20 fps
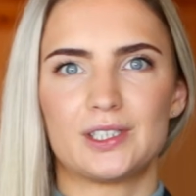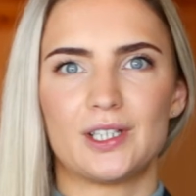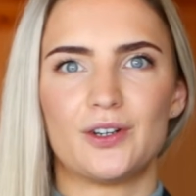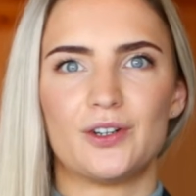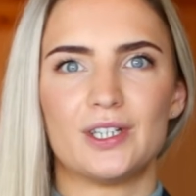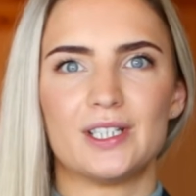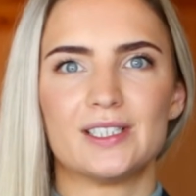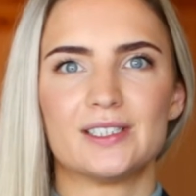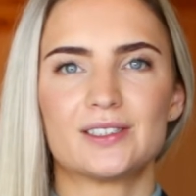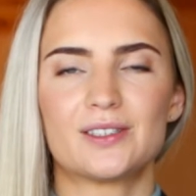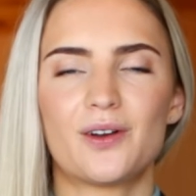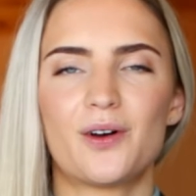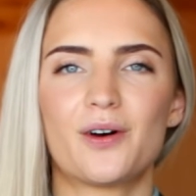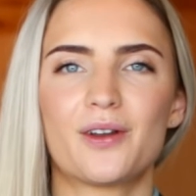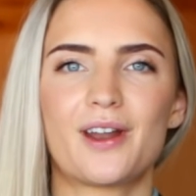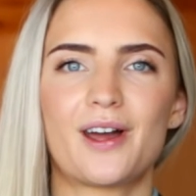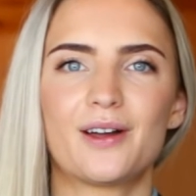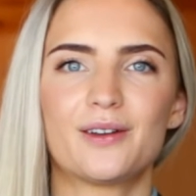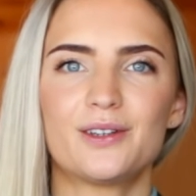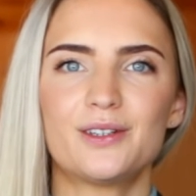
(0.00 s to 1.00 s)
series
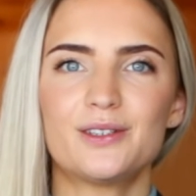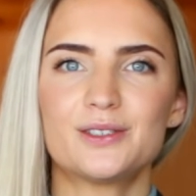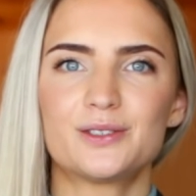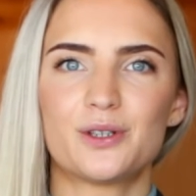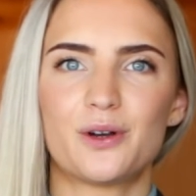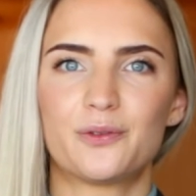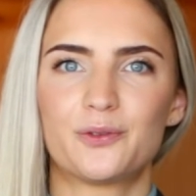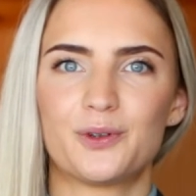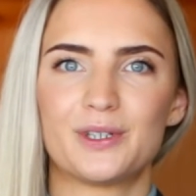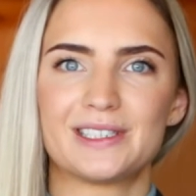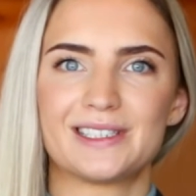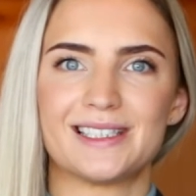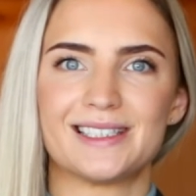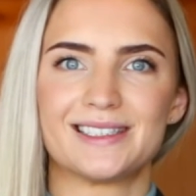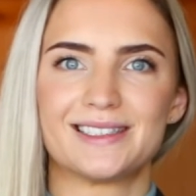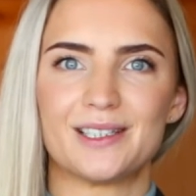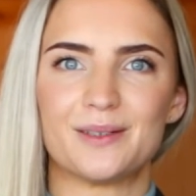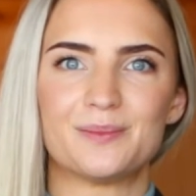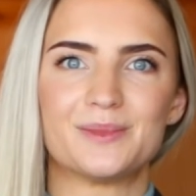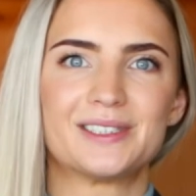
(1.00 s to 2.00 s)
on our new software
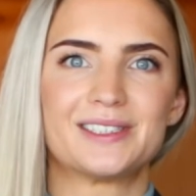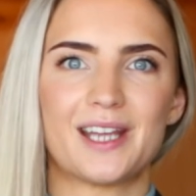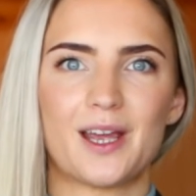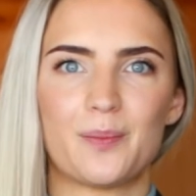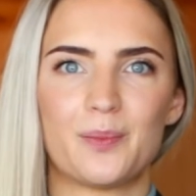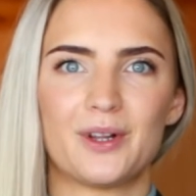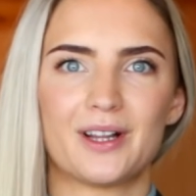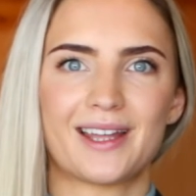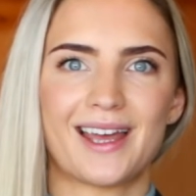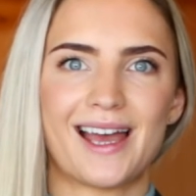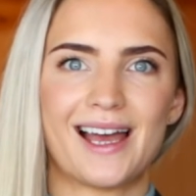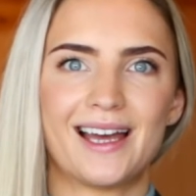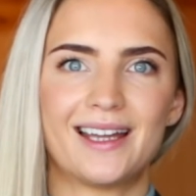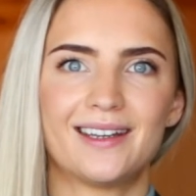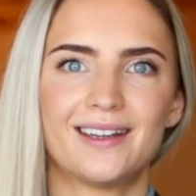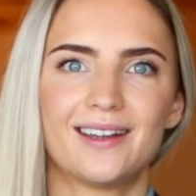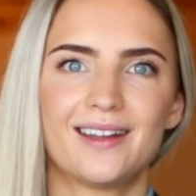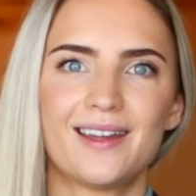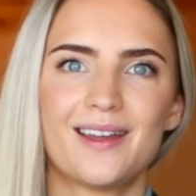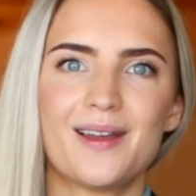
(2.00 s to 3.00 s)
system, STAPIL C A D.